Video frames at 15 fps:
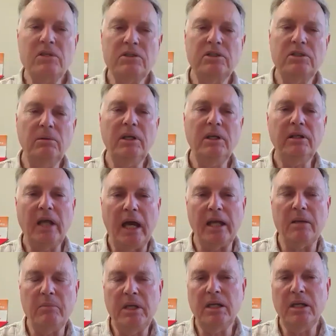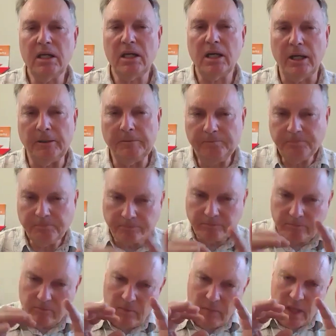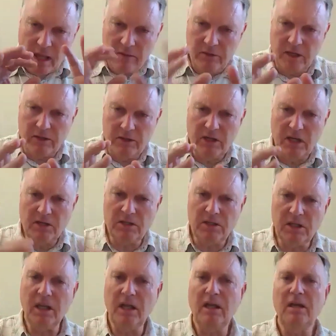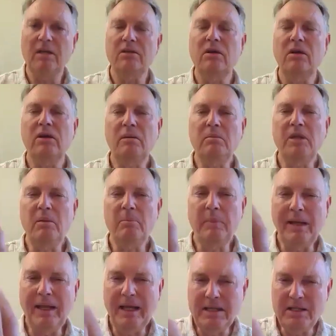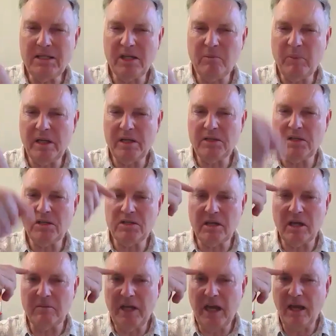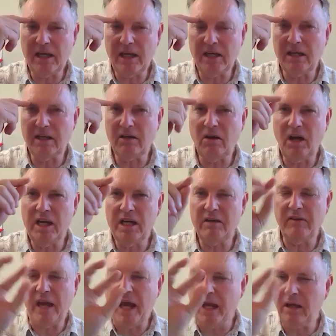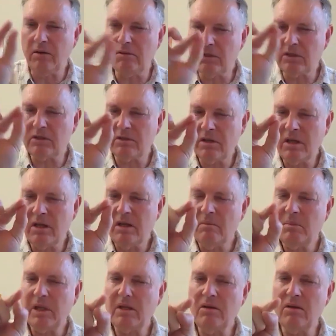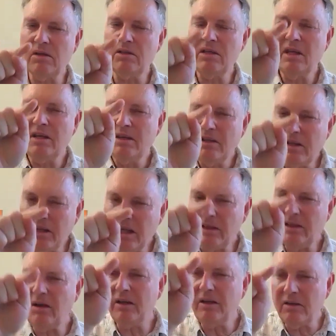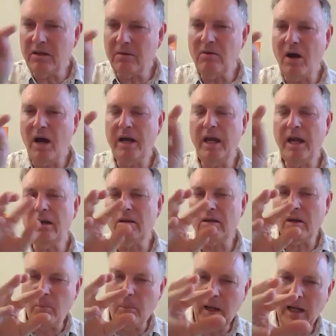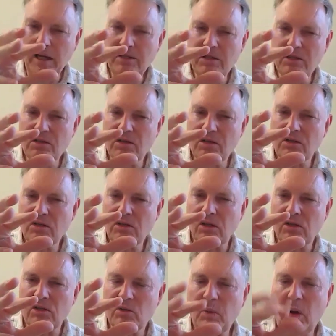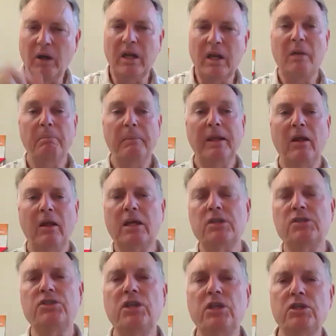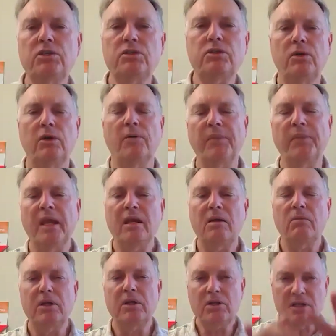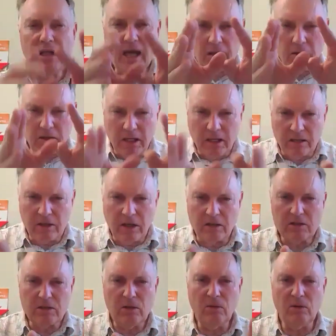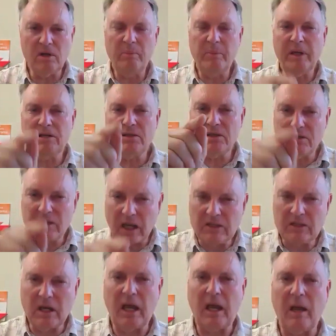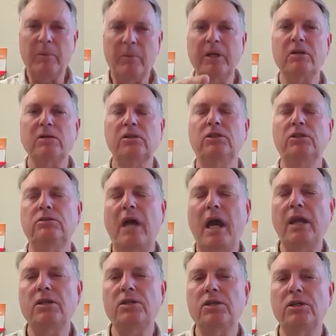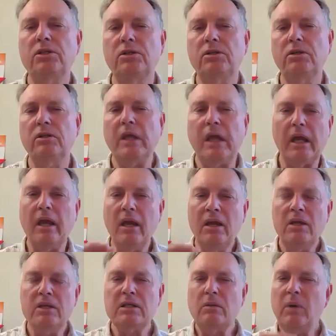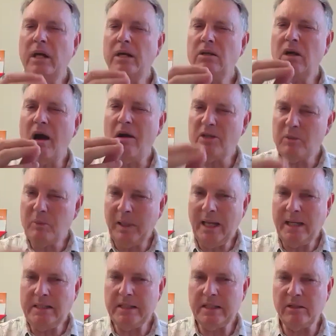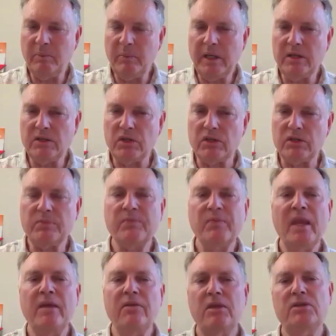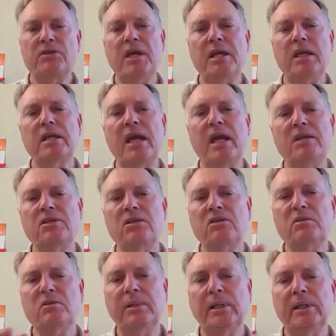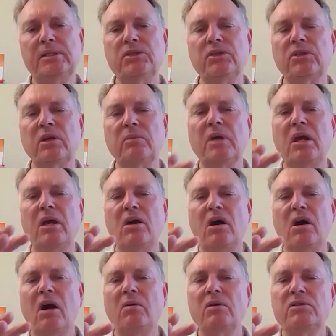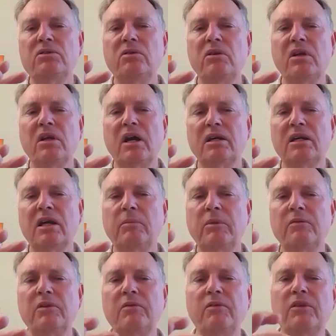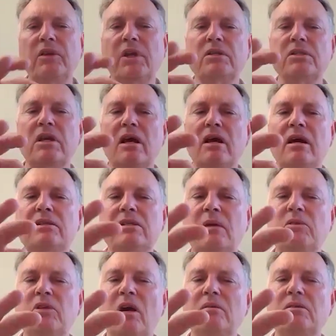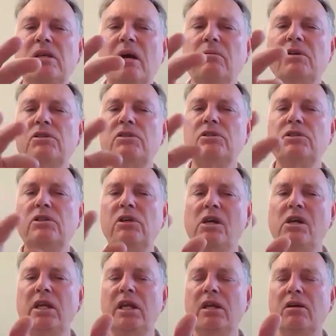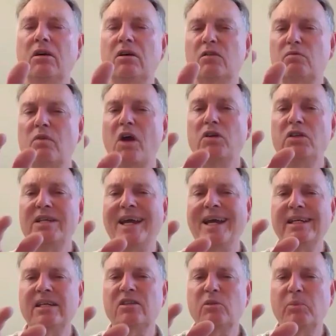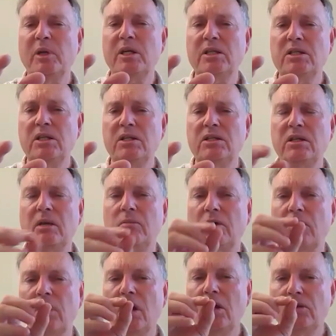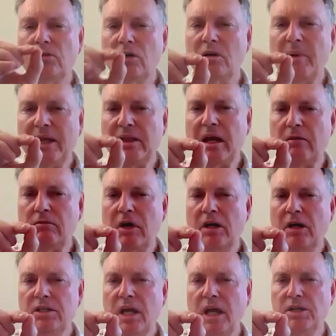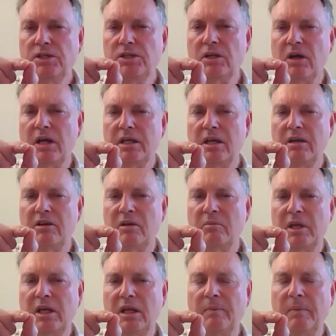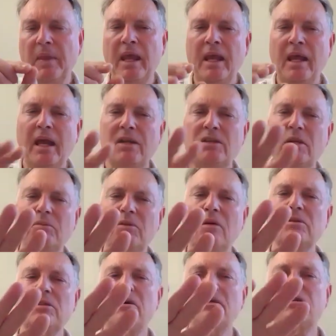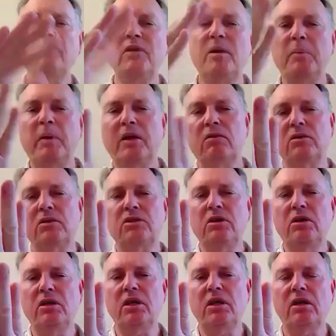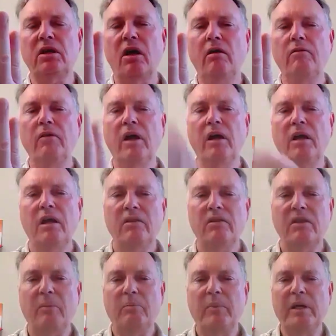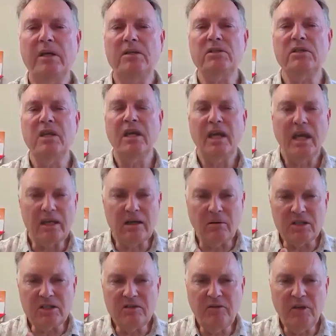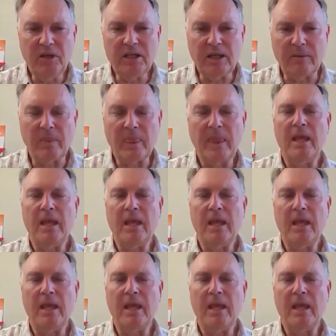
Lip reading: doing that a minute ago, that essentially not only are placing pieces, so I'm now getting an idea of angles because you get the idea of the right angle and it places in a certain spot, a bit like a jigsaw. When you start looking at those corner pieces, that's a pretty good strategy to do there. So one, I was placing the pieces. The second, as I was placing them, I was doing a couple of different things. Sometimes I was turning or rotating the pieces, and we'll talk about that rotation idea in a minute. And sometimes I was flipping or turning it over, that piece, and I was fitting.